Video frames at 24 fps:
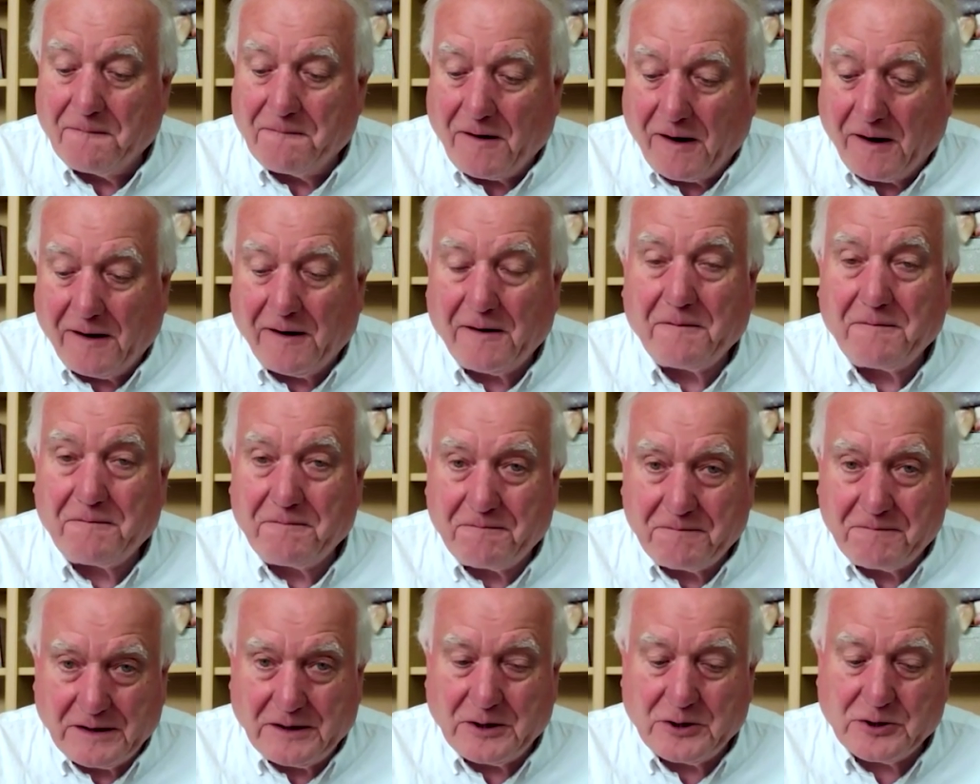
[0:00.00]

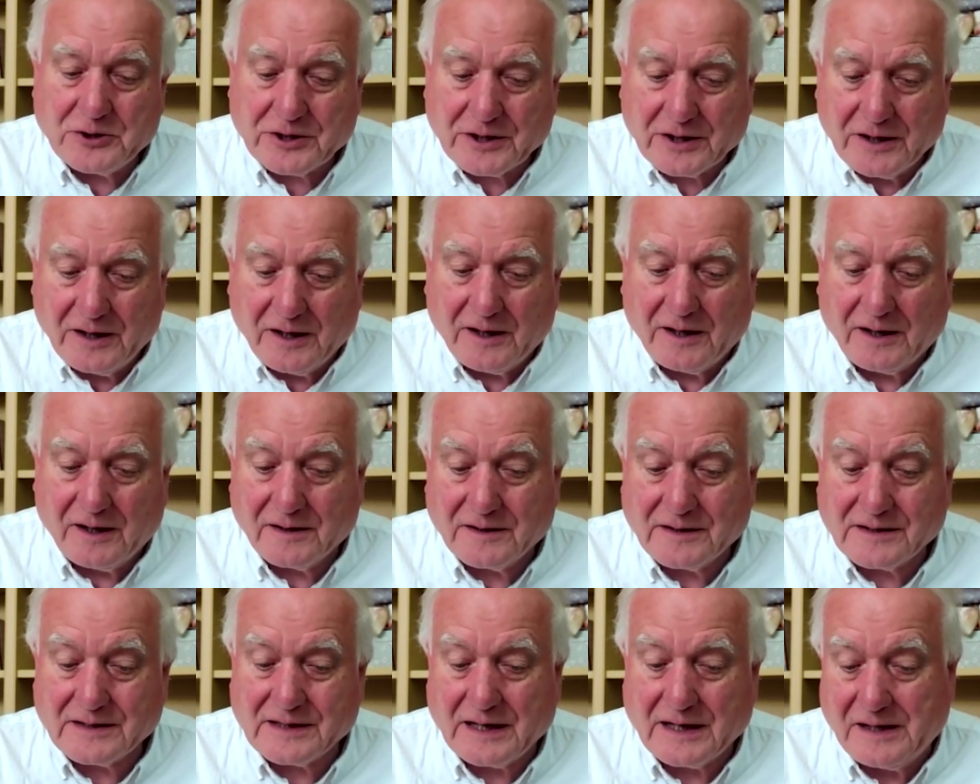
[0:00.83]
half-finished
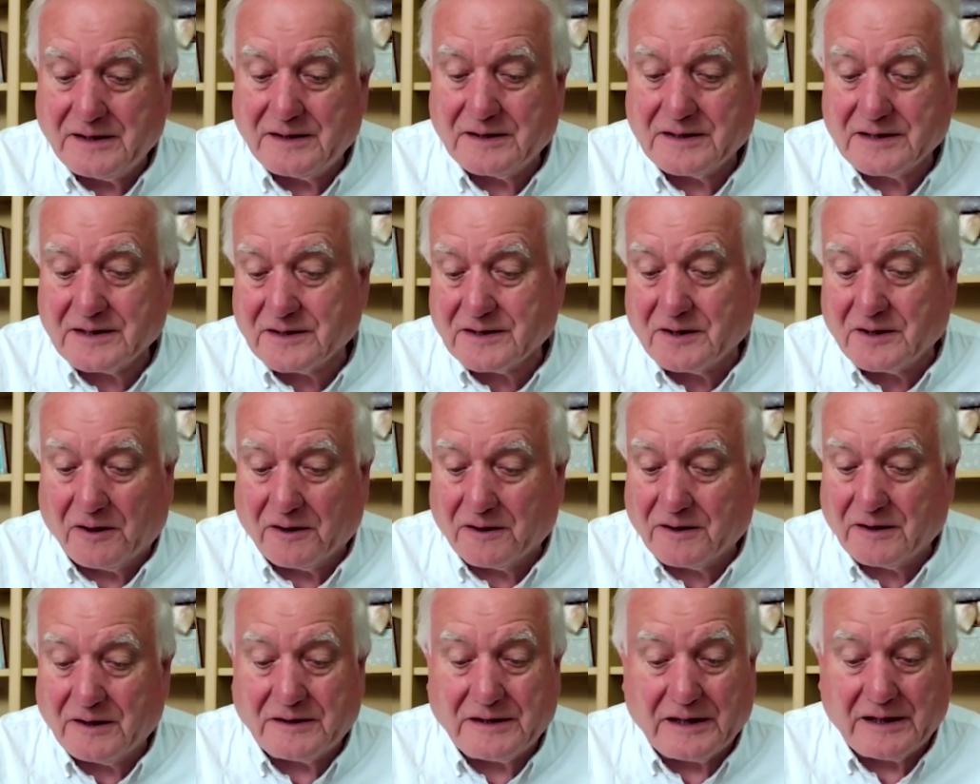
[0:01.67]
cars in
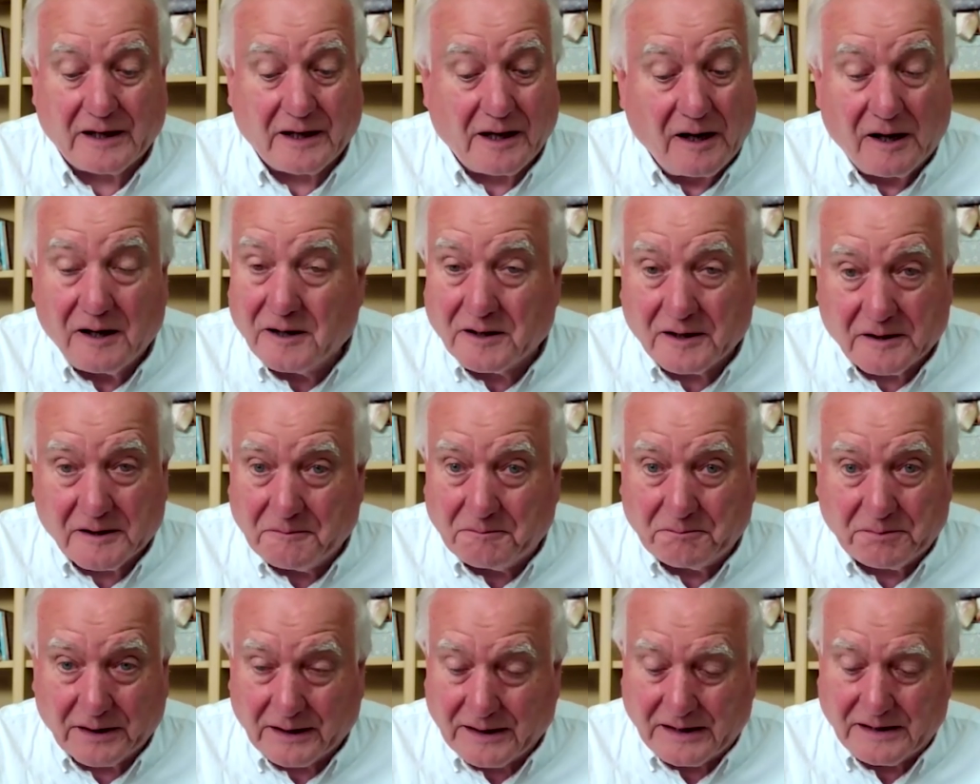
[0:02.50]
stock that it can't
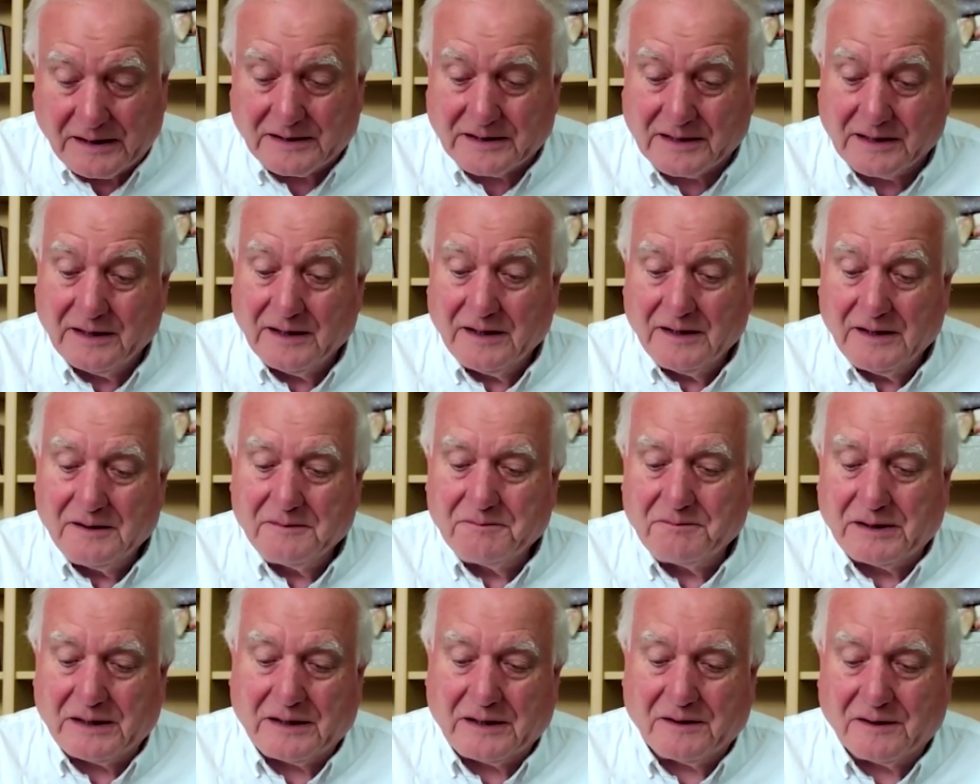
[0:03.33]
complete
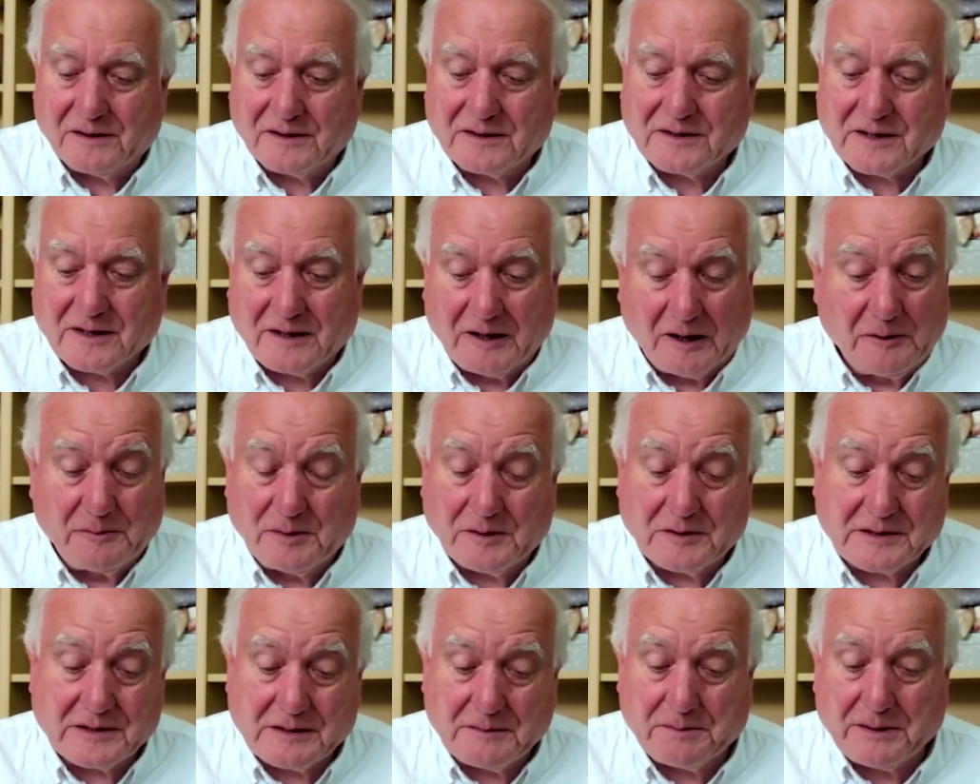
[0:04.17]
because
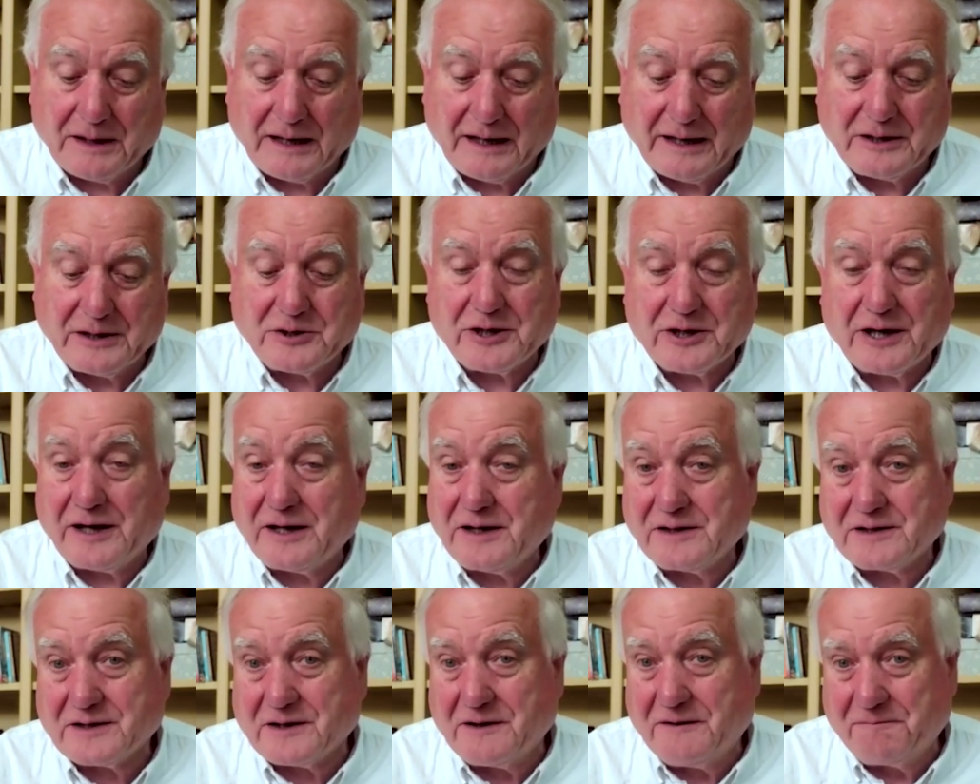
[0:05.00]
global supply
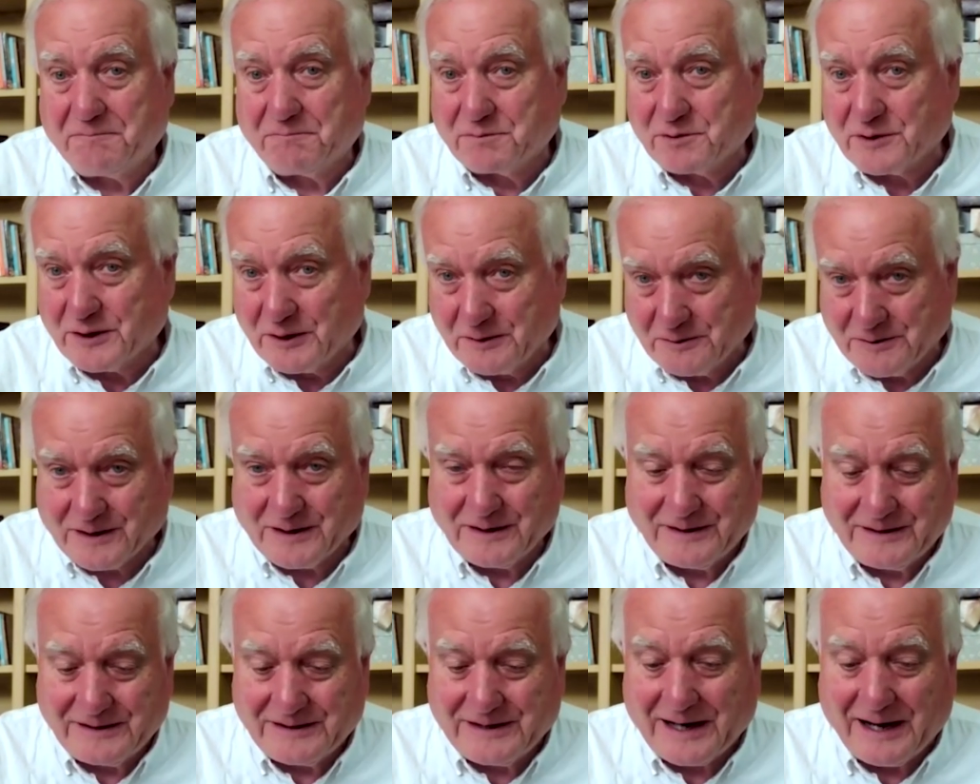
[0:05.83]
chains have
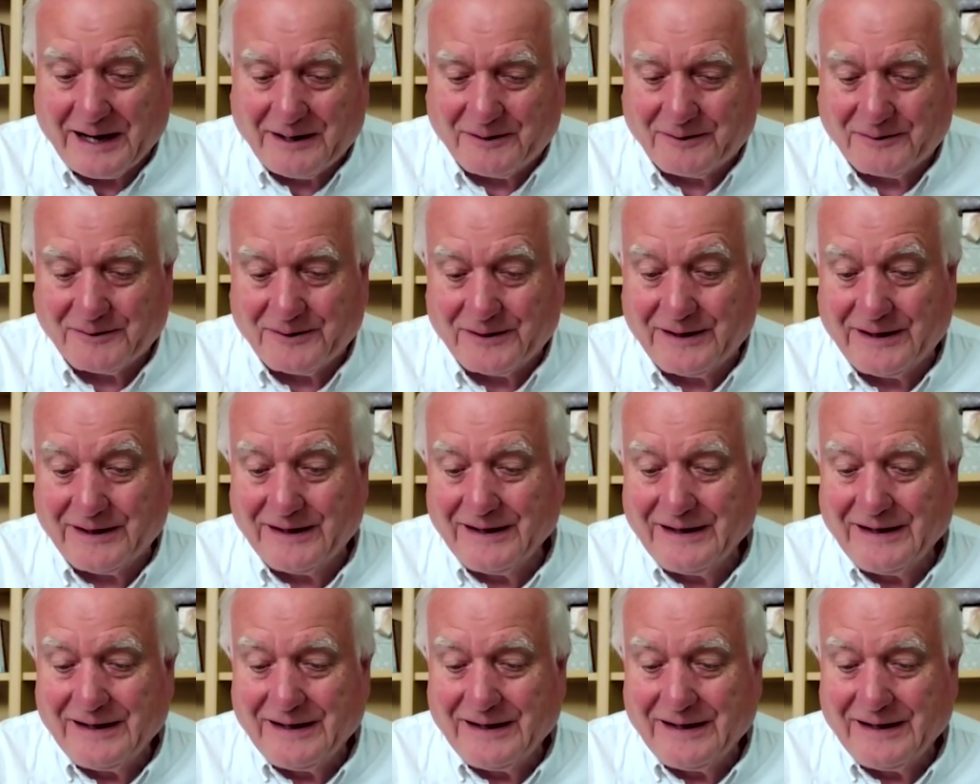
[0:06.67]
broken down.